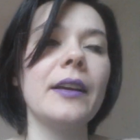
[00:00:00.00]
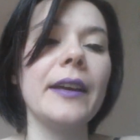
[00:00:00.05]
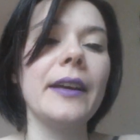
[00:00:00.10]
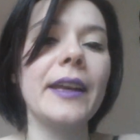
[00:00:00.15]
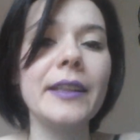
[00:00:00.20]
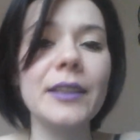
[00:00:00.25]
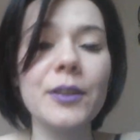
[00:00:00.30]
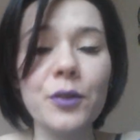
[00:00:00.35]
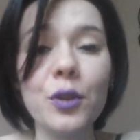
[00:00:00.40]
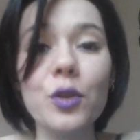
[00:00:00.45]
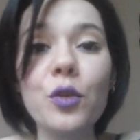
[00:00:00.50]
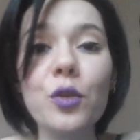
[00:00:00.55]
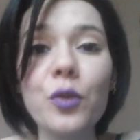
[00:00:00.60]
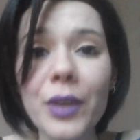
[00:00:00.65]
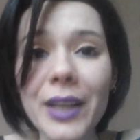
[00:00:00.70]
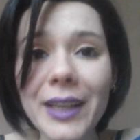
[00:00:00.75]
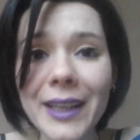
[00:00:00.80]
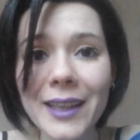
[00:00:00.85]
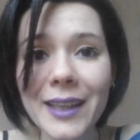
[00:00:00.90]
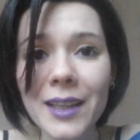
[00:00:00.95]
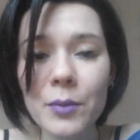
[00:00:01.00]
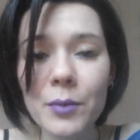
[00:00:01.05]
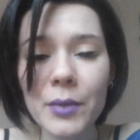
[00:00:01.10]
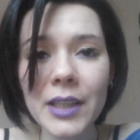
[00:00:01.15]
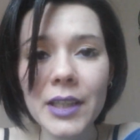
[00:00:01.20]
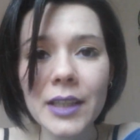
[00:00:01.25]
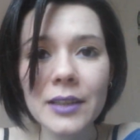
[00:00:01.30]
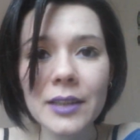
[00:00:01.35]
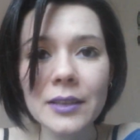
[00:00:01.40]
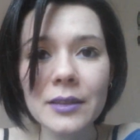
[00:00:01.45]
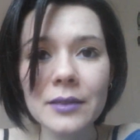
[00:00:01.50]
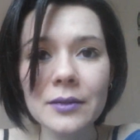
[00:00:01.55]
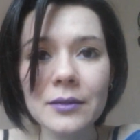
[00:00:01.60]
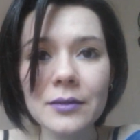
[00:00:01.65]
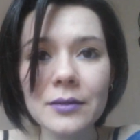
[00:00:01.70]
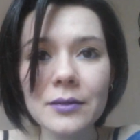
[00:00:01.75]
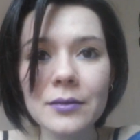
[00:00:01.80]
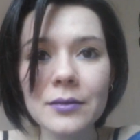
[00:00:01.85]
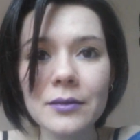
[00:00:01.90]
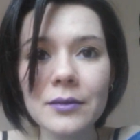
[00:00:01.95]
And if you're really committed,
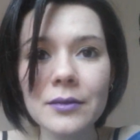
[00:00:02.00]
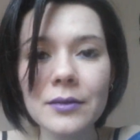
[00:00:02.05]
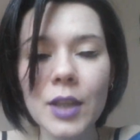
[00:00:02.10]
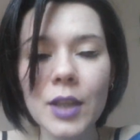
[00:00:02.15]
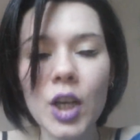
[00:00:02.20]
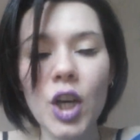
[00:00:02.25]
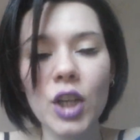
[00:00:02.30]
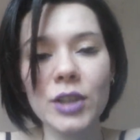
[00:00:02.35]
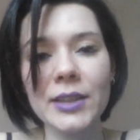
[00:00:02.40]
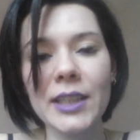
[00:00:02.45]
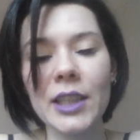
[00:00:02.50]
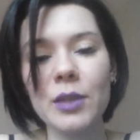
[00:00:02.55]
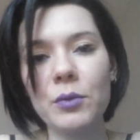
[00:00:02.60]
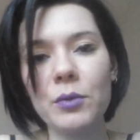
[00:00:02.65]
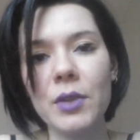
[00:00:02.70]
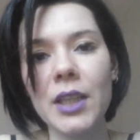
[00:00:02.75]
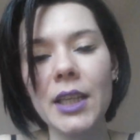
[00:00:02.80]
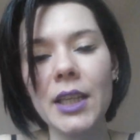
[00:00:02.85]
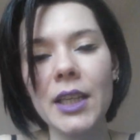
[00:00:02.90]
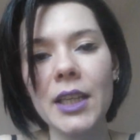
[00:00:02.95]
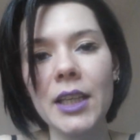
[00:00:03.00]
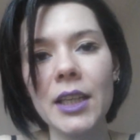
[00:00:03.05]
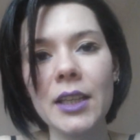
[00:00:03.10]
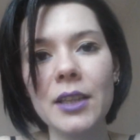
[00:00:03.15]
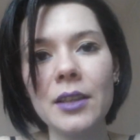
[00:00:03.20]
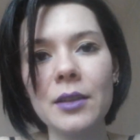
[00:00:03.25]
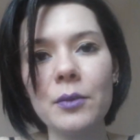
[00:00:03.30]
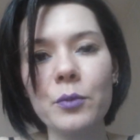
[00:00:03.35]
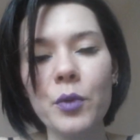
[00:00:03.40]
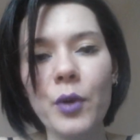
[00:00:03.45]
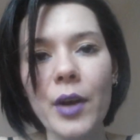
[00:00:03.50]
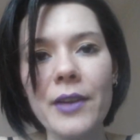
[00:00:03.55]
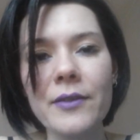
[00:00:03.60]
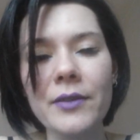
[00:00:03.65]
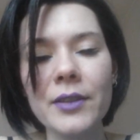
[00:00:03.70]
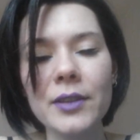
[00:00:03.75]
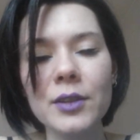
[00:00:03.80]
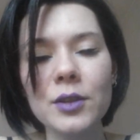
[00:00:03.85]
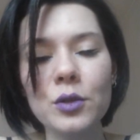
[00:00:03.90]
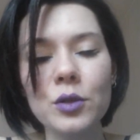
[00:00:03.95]
contact me in
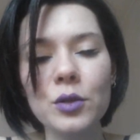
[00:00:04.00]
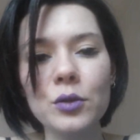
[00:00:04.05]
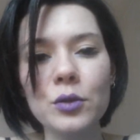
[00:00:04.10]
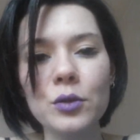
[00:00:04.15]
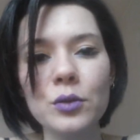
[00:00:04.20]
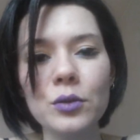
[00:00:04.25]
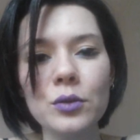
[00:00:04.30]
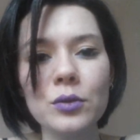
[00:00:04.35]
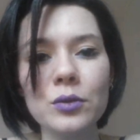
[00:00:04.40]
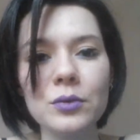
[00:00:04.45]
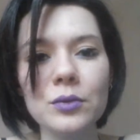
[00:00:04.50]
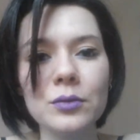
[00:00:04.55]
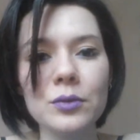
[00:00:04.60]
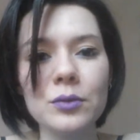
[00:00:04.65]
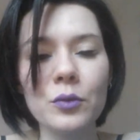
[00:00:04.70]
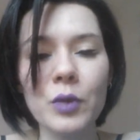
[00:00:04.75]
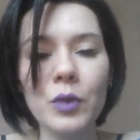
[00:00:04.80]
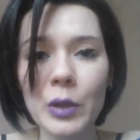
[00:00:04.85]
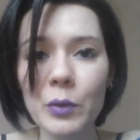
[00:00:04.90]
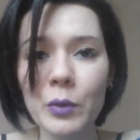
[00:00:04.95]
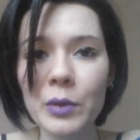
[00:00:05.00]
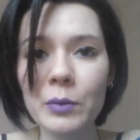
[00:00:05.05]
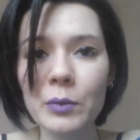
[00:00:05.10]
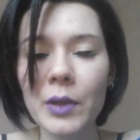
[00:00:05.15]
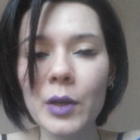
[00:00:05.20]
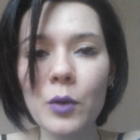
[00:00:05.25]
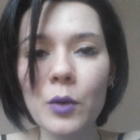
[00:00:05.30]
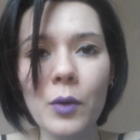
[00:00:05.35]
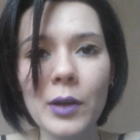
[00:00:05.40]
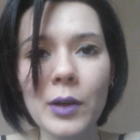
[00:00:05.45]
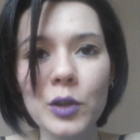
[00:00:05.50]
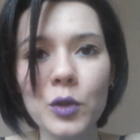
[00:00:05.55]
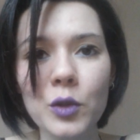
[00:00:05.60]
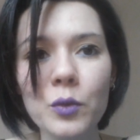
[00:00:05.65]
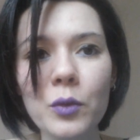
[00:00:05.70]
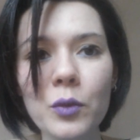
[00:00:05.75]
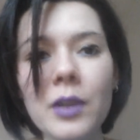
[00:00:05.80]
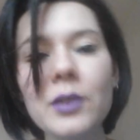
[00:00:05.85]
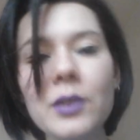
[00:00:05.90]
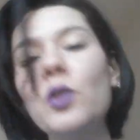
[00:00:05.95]
private to work with me
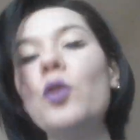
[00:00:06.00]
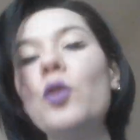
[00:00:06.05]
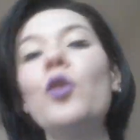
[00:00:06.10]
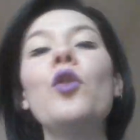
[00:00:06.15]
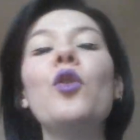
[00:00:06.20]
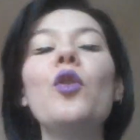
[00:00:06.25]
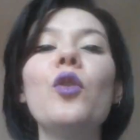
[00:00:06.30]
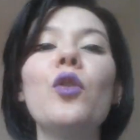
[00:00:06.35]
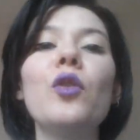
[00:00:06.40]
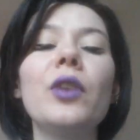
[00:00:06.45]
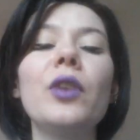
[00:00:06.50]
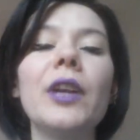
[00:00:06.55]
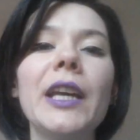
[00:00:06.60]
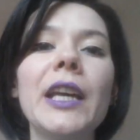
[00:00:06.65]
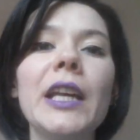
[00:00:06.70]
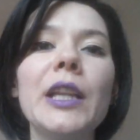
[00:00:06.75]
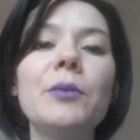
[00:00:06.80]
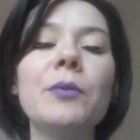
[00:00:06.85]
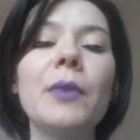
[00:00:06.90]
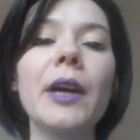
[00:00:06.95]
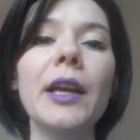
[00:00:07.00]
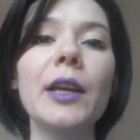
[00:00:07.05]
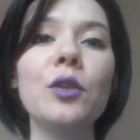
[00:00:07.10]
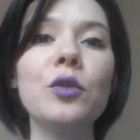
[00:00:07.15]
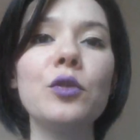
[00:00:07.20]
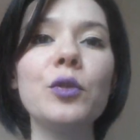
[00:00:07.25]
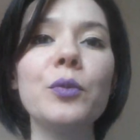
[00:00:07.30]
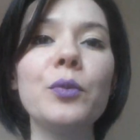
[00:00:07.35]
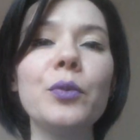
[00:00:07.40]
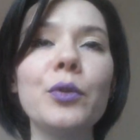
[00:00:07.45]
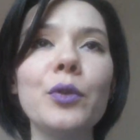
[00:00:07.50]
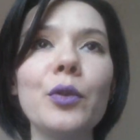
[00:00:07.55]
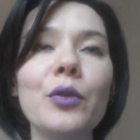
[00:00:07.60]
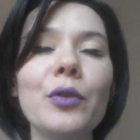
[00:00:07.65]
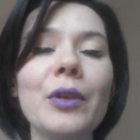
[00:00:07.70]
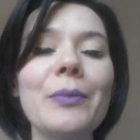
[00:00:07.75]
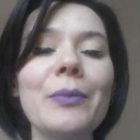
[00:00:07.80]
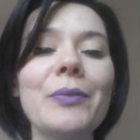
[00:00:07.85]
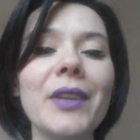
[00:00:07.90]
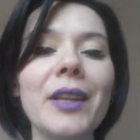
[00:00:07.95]
one-on-one, or in my group
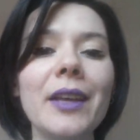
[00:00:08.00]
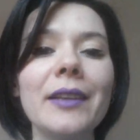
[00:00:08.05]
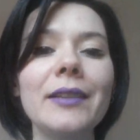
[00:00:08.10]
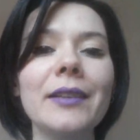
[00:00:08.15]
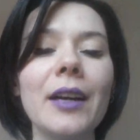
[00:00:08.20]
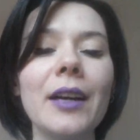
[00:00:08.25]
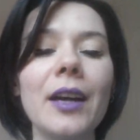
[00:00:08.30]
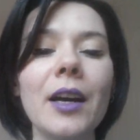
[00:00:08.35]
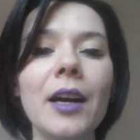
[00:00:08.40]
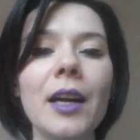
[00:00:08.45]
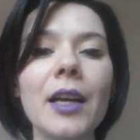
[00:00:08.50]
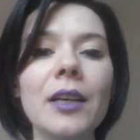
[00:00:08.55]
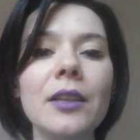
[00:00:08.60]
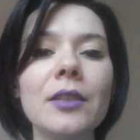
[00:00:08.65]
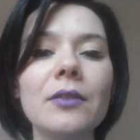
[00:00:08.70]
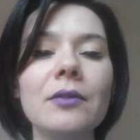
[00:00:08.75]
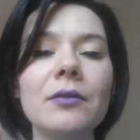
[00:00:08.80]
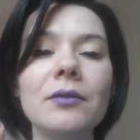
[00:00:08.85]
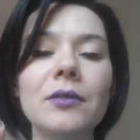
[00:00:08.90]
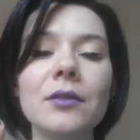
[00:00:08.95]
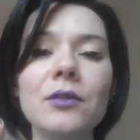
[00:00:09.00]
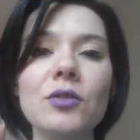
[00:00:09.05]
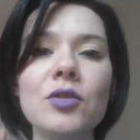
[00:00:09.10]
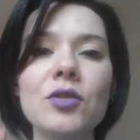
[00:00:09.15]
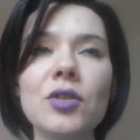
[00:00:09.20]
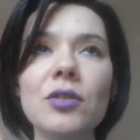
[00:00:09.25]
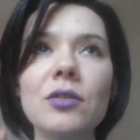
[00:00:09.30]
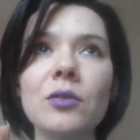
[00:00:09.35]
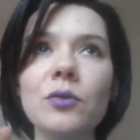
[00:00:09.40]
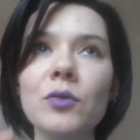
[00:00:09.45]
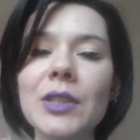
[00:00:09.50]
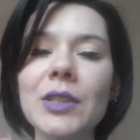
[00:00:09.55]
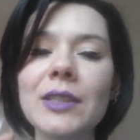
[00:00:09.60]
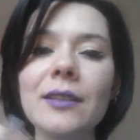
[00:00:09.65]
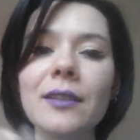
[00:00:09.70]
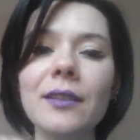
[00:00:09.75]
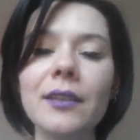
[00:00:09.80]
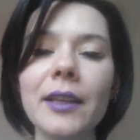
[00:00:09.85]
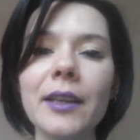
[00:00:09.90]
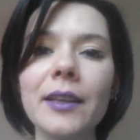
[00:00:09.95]
program that I just
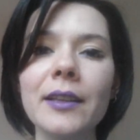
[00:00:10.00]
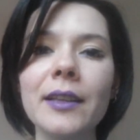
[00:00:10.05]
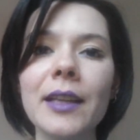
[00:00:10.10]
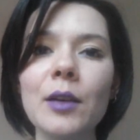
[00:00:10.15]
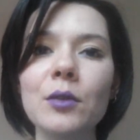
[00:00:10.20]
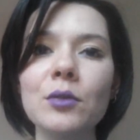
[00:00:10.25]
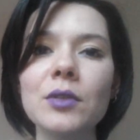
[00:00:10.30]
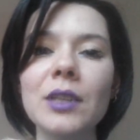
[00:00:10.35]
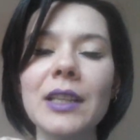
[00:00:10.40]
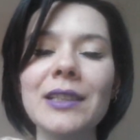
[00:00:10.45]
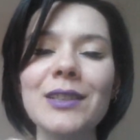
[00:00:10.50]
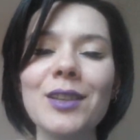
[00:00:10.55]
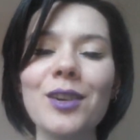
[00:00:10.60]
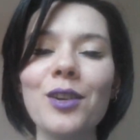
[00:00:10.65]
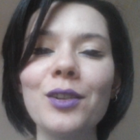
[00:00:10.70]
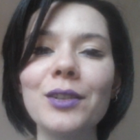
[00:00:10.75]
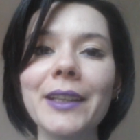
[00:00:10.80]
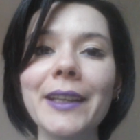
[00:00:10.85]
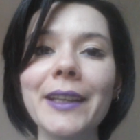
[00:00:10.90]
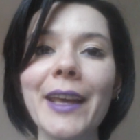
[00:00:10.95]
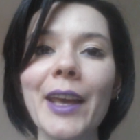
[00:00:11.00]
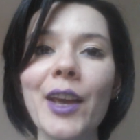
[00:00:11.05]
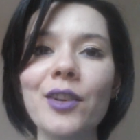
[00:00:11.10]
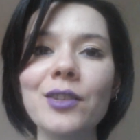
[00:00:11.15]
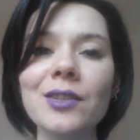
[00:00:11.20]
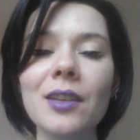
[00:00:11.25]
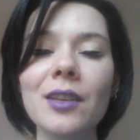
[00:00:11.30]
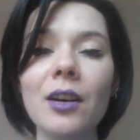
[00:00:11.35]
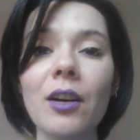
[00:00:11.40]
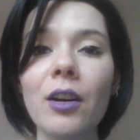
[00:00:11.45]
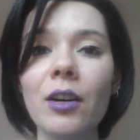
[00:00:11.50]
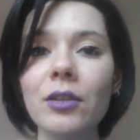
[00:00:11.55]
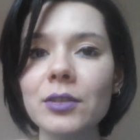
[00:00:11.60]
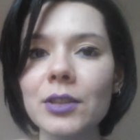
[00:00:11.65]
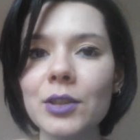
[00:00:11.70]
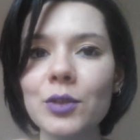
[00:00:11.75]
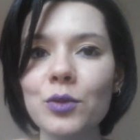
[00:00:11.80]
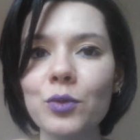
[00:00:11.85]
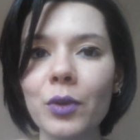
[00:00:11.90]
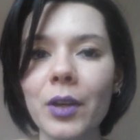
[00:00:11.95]
recently announced. It's called Chaos
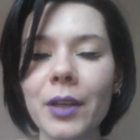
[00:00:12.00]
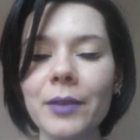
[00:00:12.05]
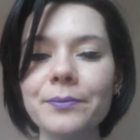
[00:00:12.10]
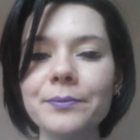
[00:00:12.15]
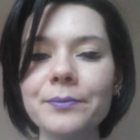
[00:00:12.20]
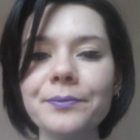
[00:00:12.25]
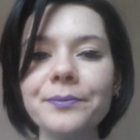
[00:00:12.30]
Artistry.